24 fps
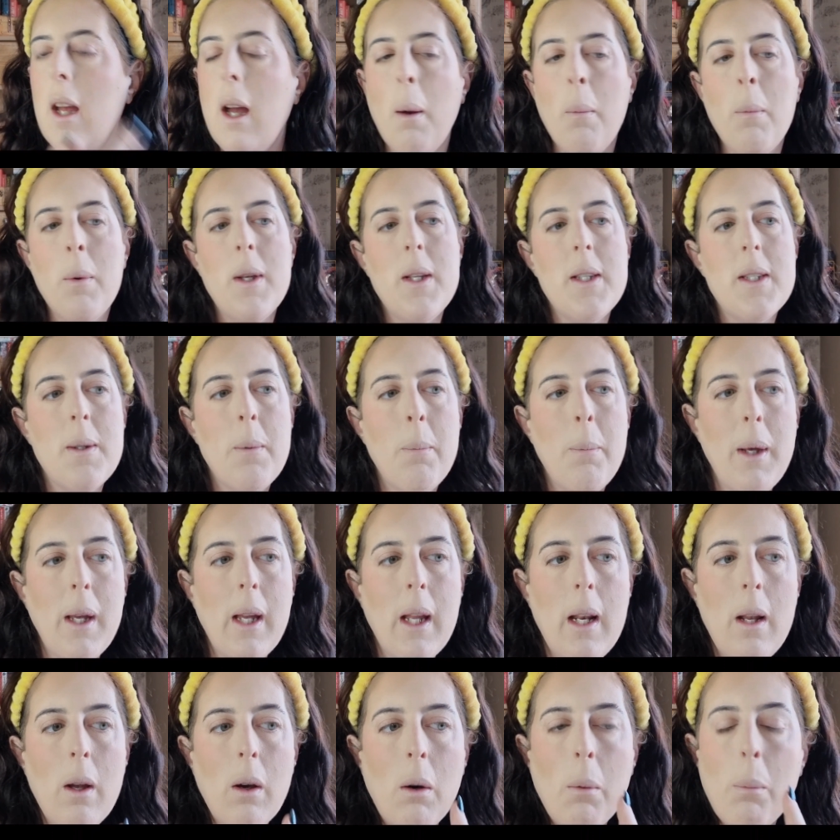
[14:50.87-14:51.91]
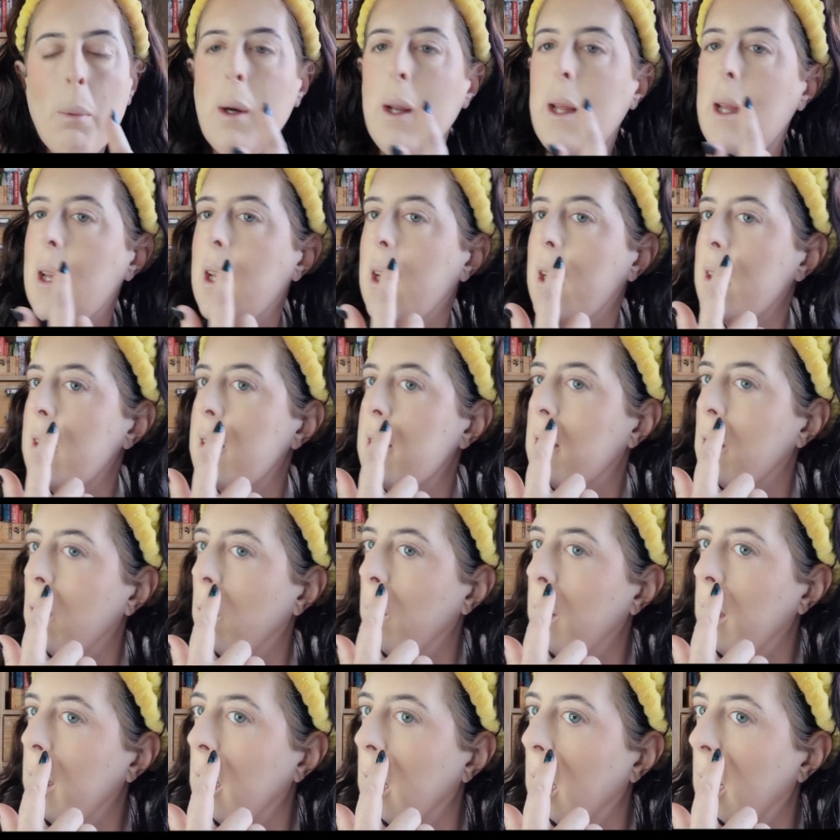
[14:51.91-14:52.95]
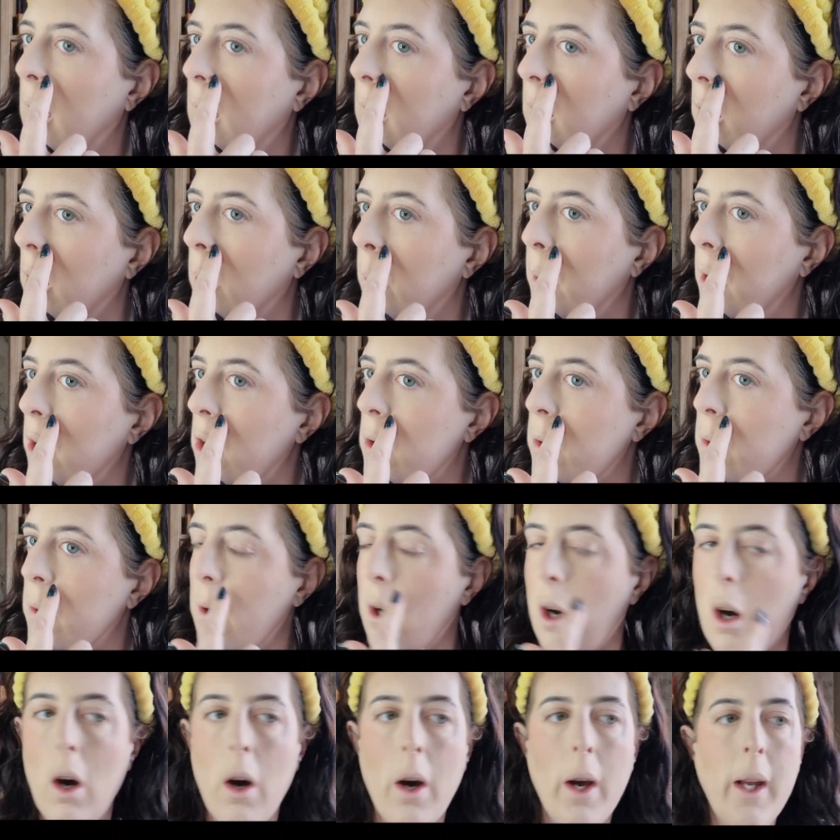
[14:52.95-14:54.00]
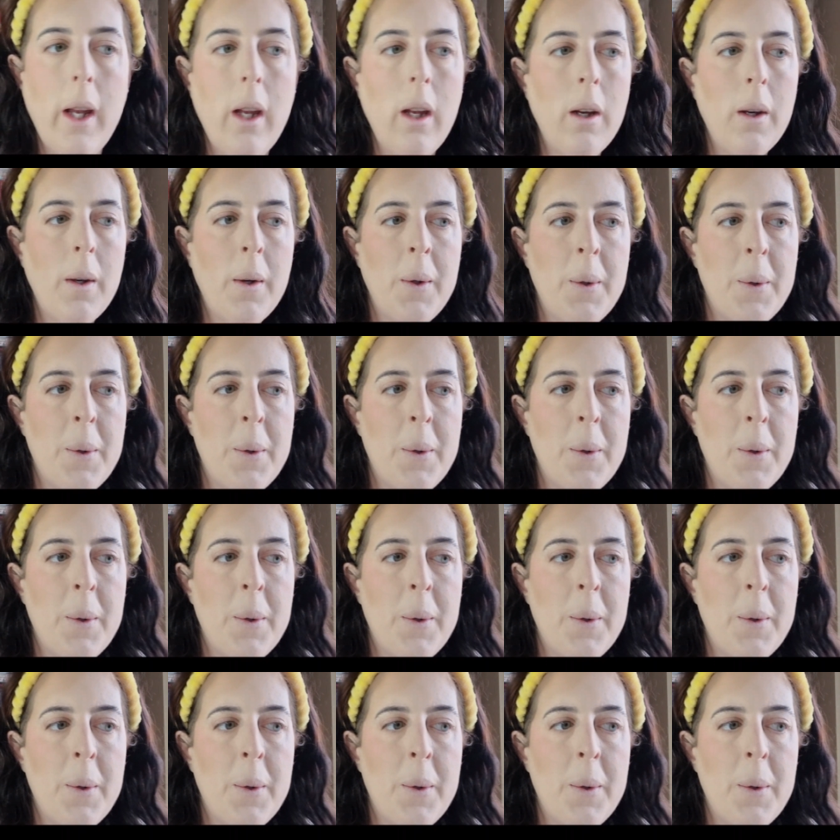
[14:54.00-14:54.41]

Camera isn't picking it up, but it is going a little bit dry